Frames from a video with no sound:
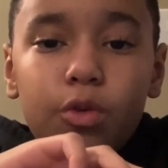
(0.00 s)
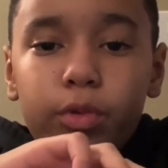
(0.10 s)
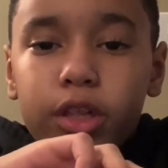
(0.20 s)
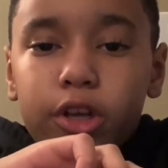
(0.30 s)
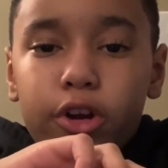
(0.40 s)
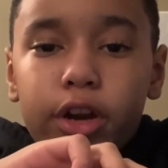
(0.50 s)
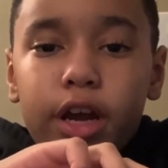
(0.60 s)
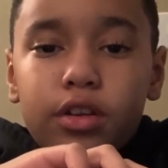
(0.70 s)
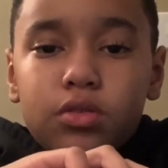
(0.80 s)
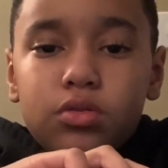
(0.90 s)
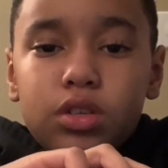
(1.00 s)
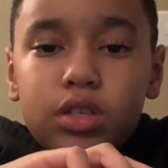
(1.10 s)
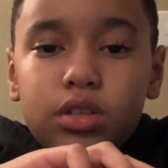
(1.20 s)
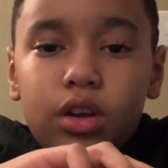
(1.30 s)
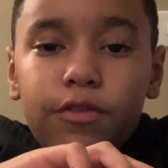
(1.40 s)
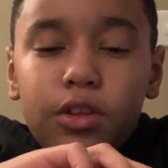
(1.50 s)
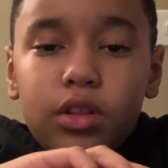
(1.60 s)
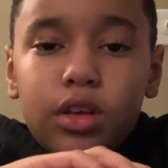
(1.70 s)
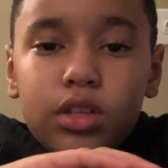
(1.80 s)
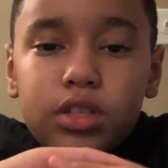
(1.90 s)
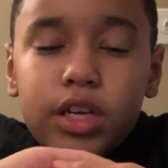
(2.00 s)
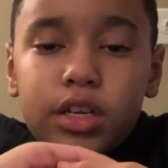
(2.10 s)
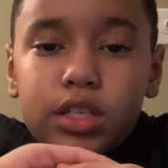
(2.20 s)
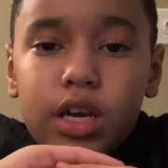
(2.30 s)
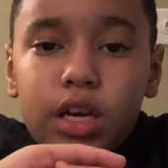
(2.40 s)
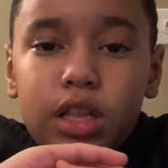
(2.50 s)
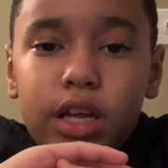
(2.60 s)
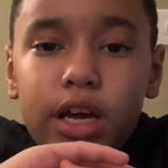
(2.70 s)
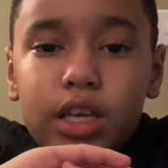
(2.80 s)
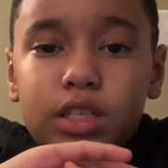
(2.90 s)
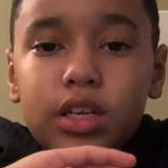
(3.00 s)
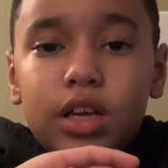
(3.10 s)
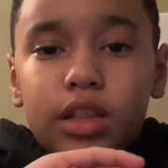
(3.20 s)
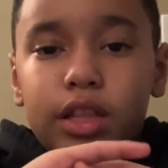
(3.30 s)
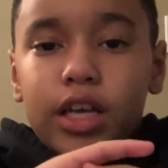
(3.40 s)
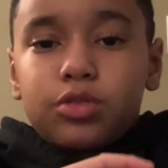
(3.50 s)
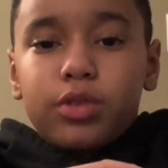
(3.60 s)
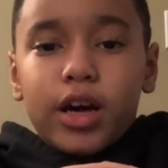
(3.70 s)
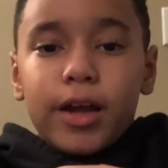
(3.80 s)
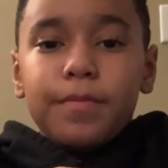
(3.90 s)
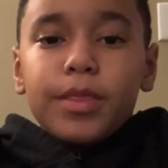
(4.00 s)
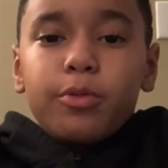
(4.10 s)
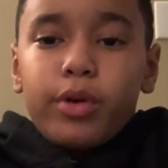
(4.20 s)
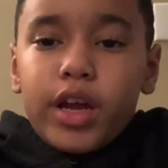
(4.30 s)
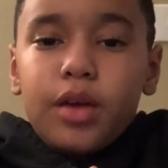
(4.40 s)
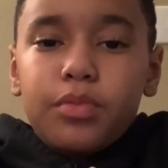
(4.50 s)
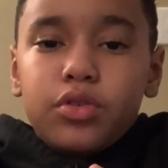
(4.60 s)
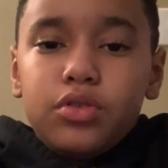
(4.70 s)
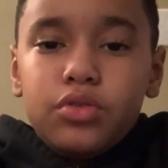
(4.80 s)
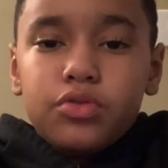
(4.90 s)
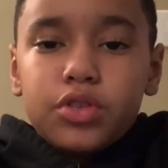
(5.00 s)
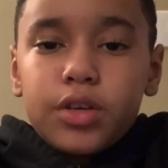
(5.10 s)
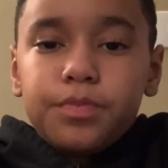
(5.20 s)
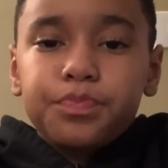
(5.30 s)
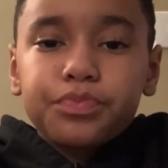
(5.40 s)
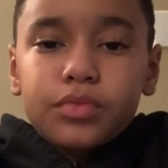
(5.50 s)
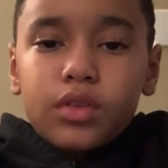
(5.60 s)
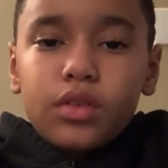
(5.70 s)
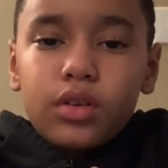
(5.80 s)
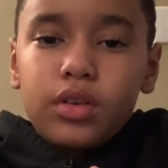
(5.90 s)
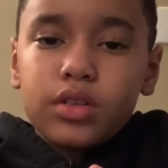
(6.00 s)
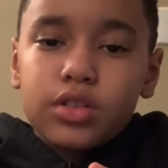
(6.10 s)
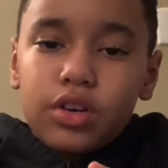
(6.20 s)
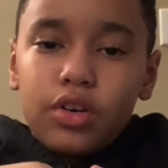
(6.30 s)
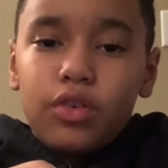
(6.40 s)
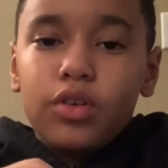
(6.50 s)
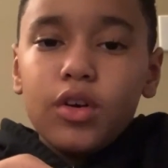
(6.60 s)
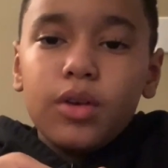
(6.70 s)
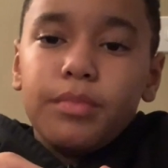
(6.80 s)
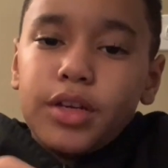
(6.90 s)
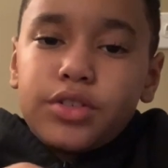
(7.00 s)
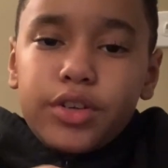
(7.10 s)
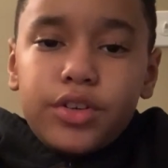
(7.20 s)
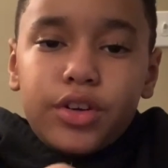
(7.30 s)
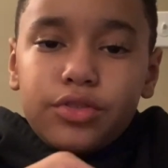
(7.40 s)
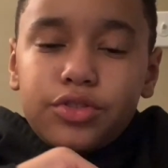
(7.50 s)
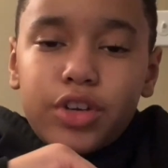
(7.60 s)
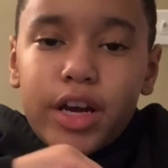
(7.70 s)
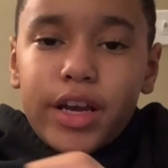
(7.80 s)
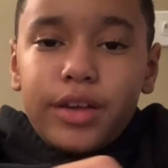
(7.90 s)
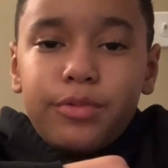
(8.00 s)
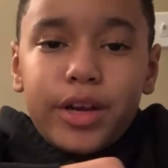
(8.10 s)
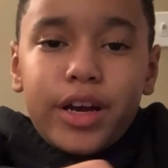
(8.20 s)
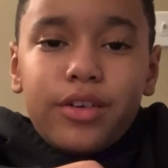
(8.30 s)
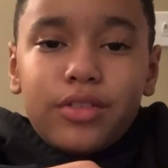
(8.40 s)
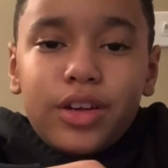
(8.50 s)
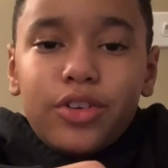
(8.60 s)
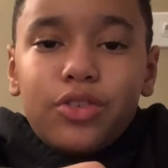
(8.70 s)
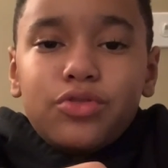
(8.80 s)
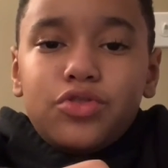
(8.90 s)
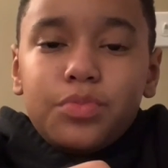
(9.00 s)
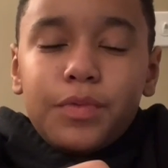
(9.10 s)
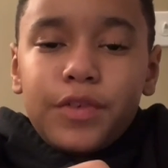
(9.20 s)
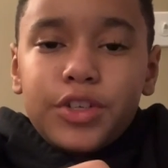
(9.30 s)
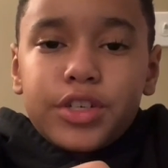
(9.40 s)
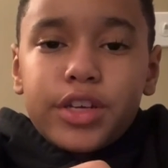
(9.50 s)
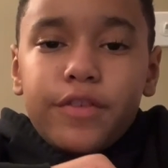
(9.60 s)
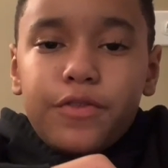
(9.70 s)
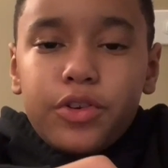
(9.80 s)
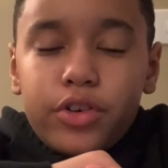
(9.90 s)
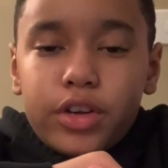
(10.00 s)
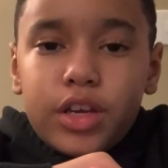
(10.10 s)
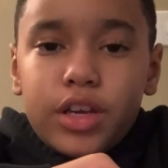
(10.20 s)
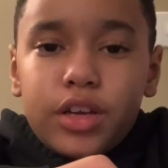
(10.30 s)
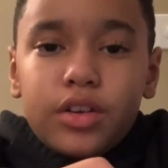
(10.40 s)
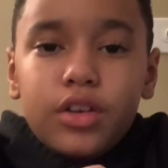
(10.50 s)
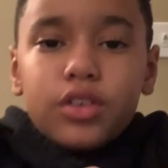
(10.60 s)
We learn how to use these stuff in set design class. That's why we're able to use it. So make sure you don't try it without adult supervision if you're a kid.